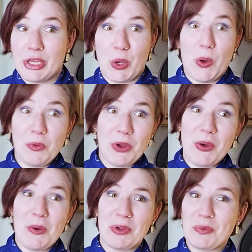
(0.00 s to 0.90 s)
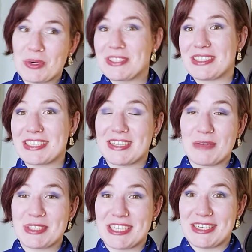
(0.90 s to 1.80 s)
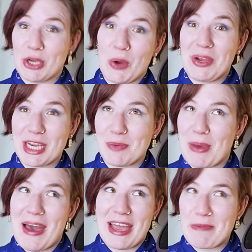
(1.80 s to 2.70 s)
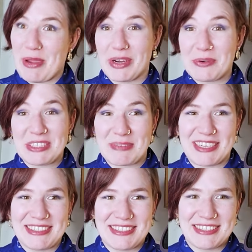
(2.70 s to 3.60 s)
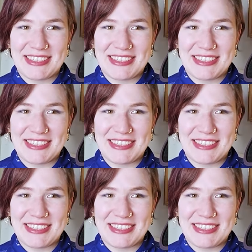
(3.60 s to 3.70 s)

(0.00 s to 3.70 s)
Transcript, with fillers: Like, oh no, you're worse than clumsy. Okay, bye. Merry Christmas.